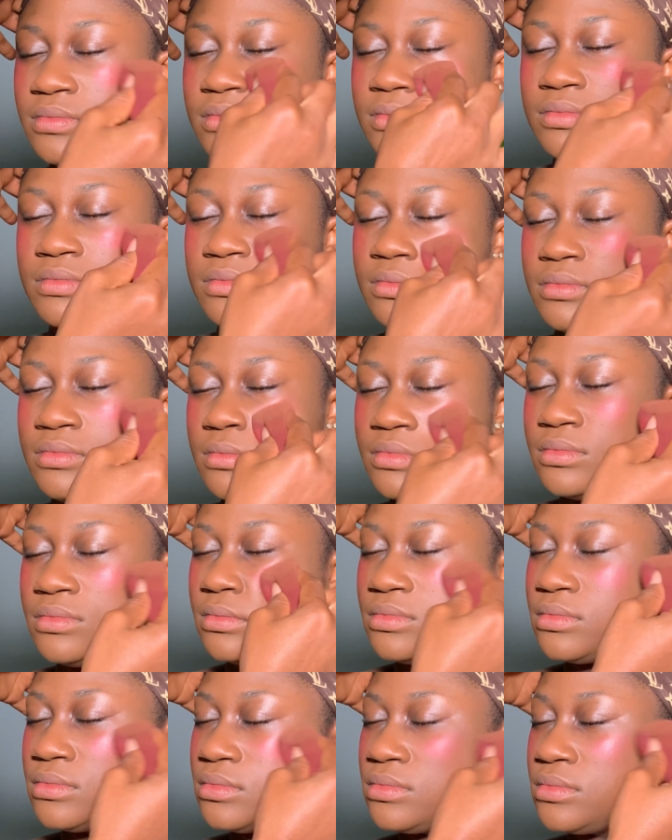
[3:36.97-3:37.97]
using
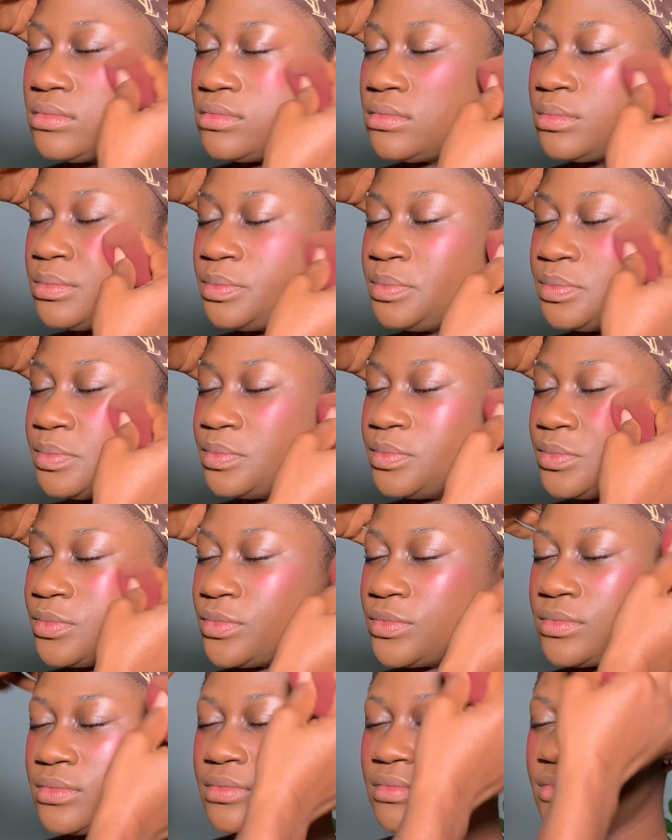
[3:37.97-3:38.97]
these 2
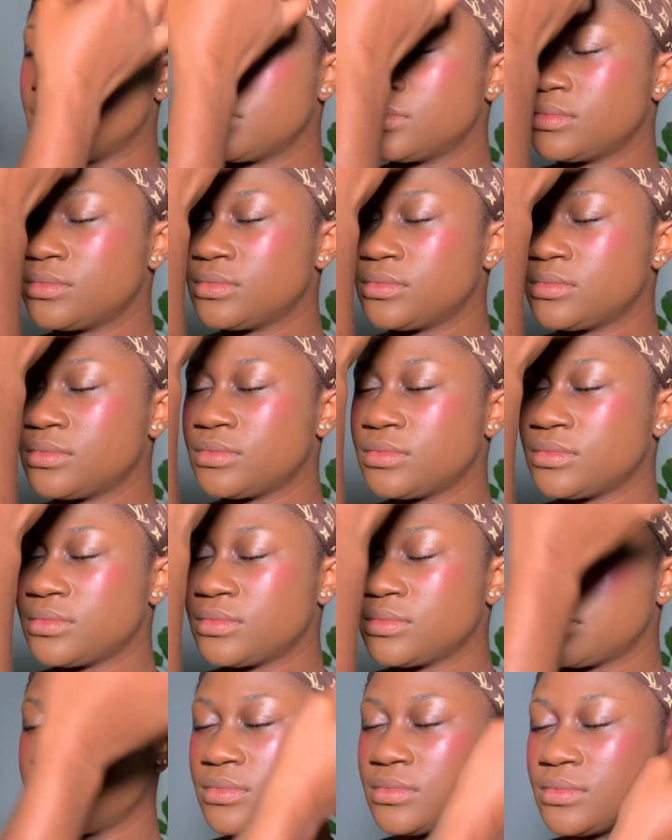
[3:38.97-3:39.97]
lipstick I
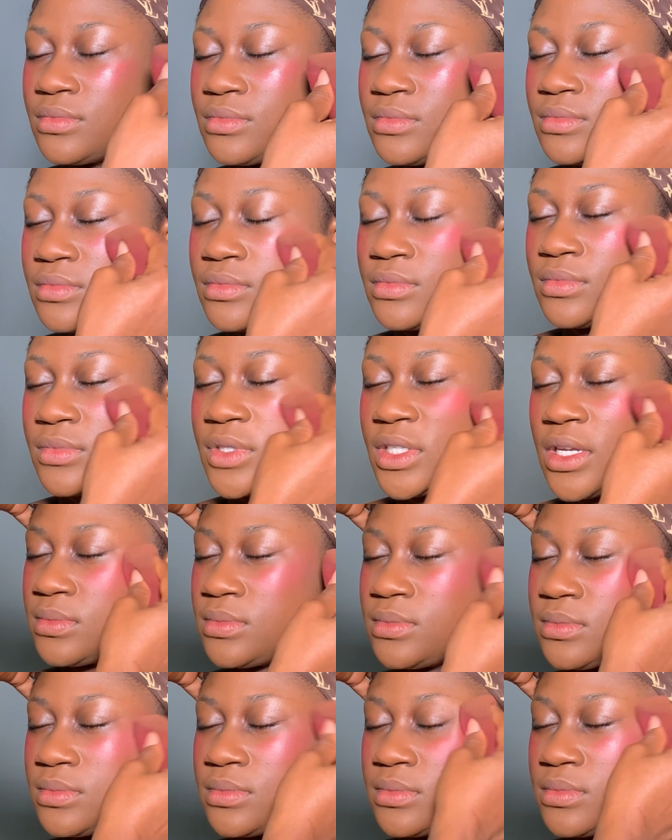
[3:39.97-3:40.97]
just showed in this
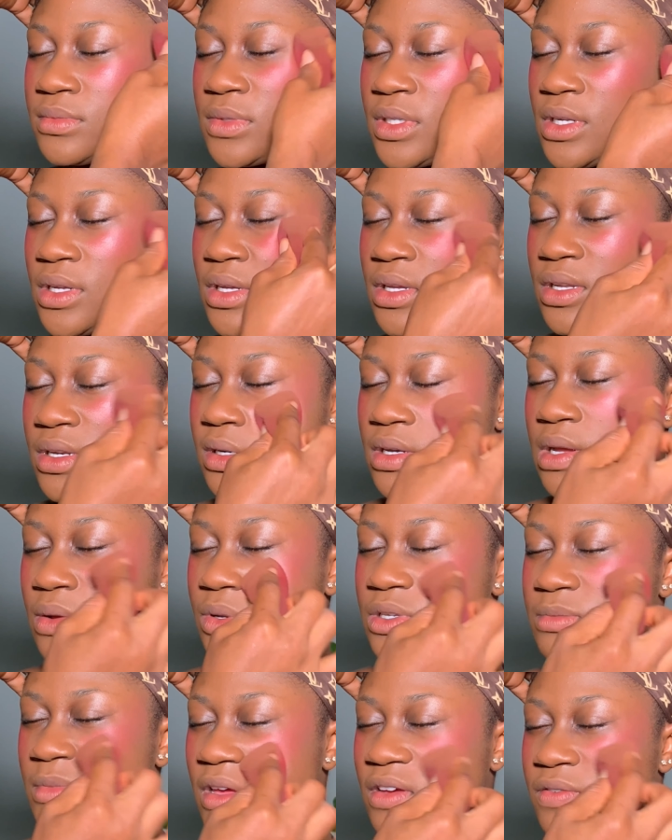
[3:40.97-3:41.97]
video. I mixed the
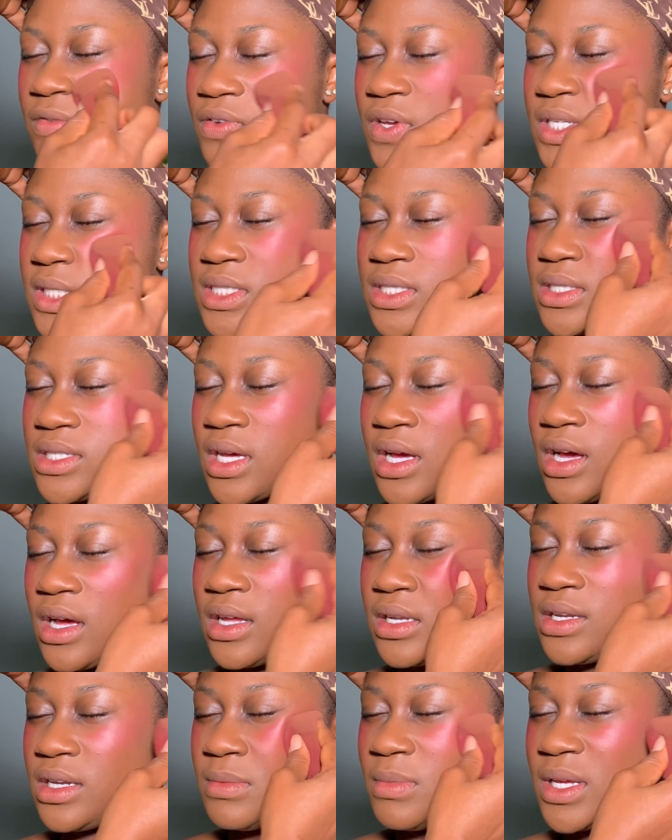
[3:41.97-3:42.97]
2, the
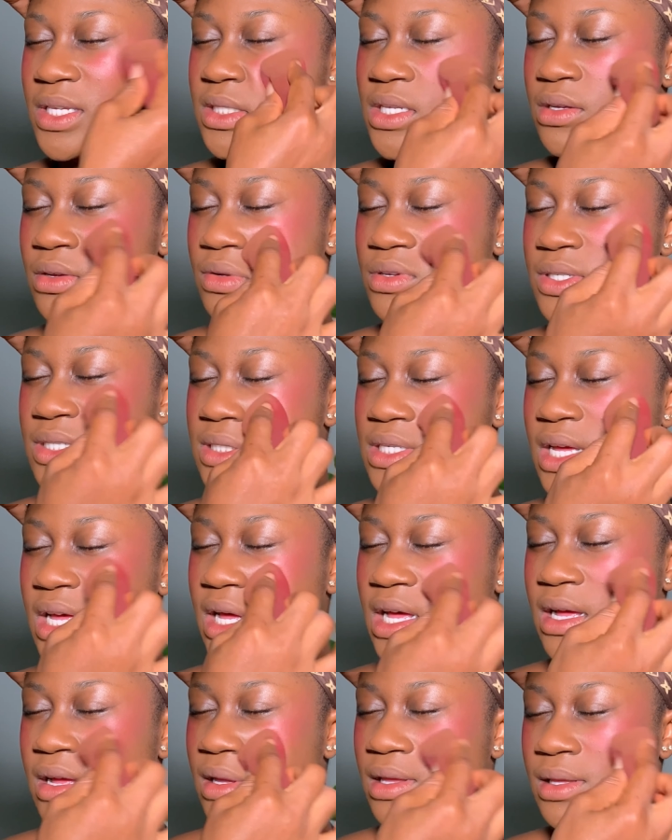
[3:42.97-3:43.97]
Avon lipstick,
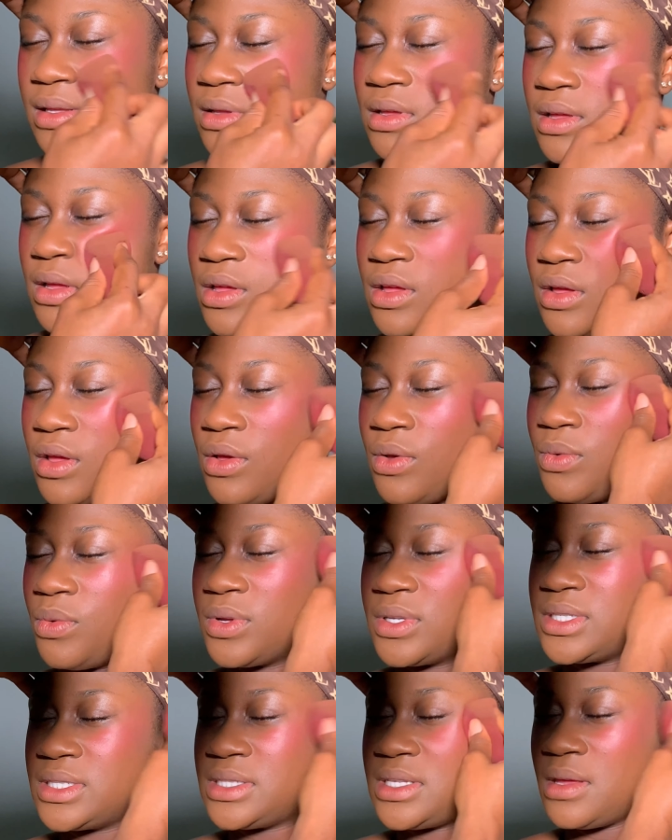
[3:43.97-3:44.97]
that's like the
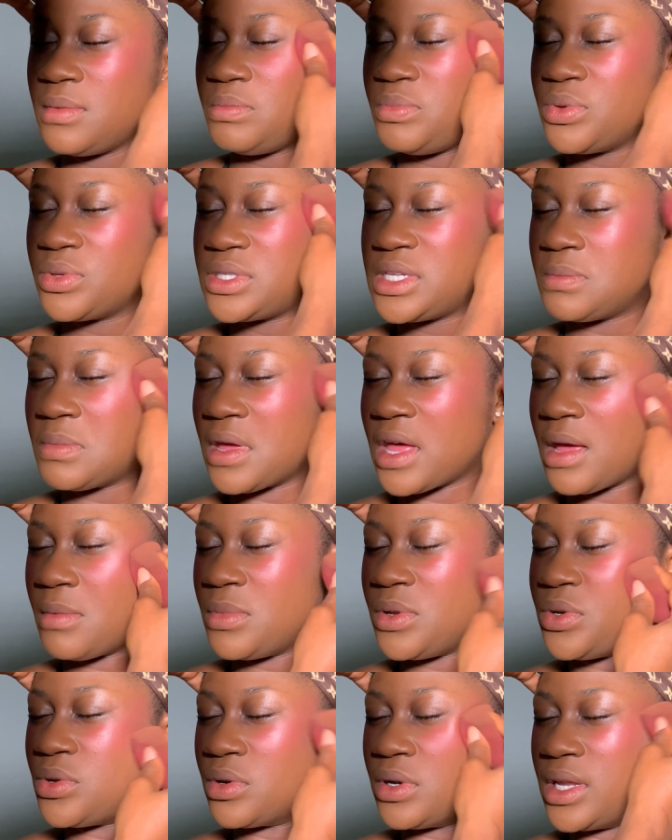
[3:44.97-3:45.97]
orange or red
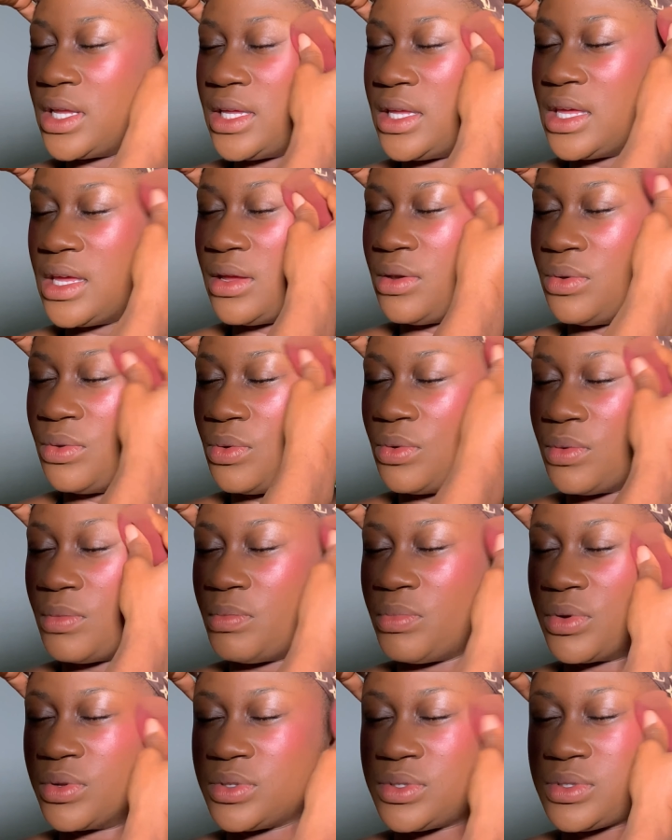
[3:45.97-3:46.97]
lipstick. I don't really know
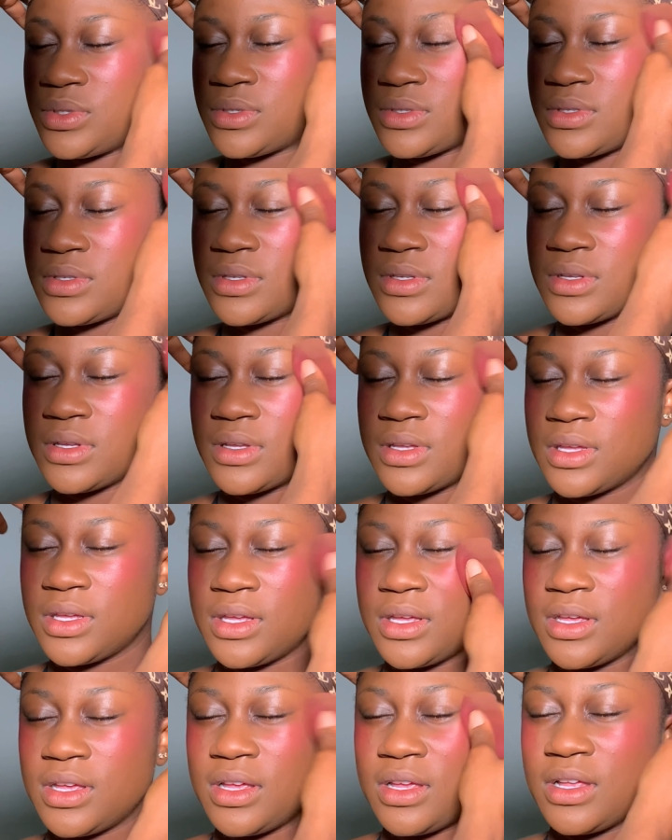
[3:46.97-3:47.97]
what color that
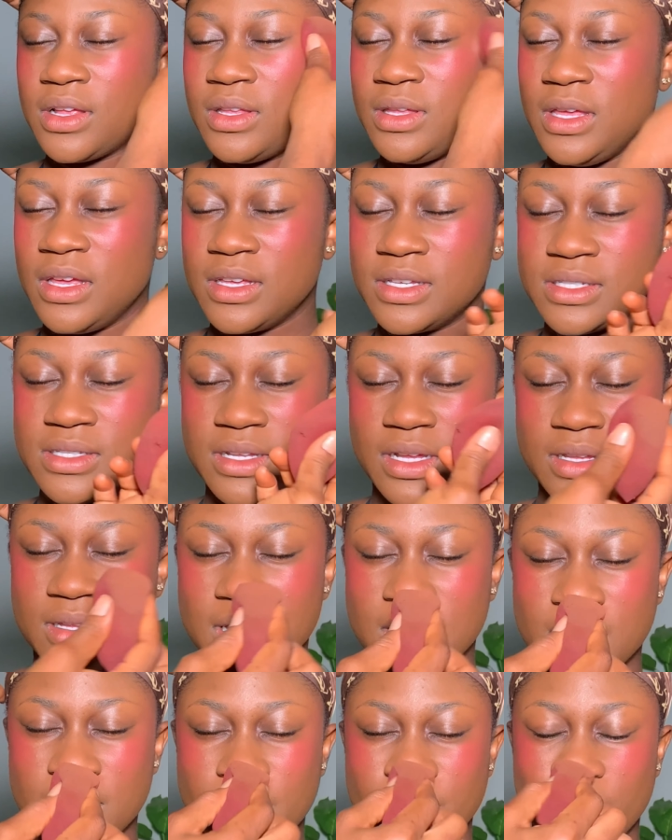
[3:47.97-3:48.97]
is, but I
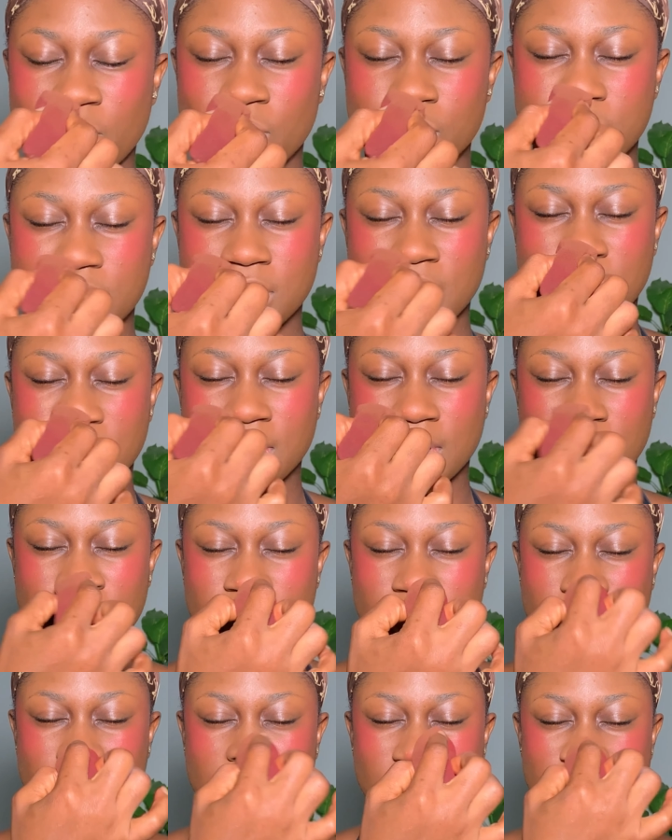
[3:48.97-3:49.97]
mixed it with the pink from
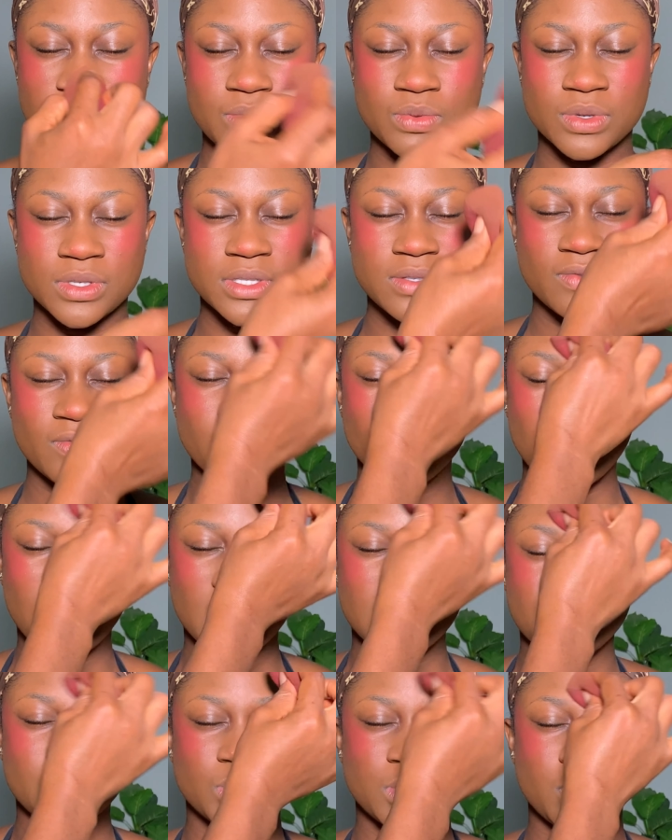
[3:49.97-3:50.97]
my Eye Magic
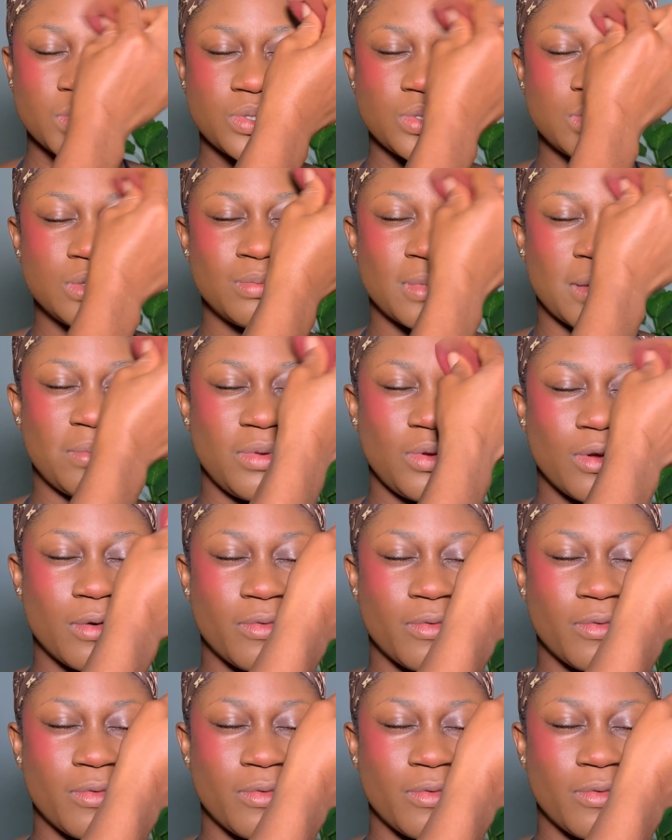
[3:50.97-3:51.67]
blush palette.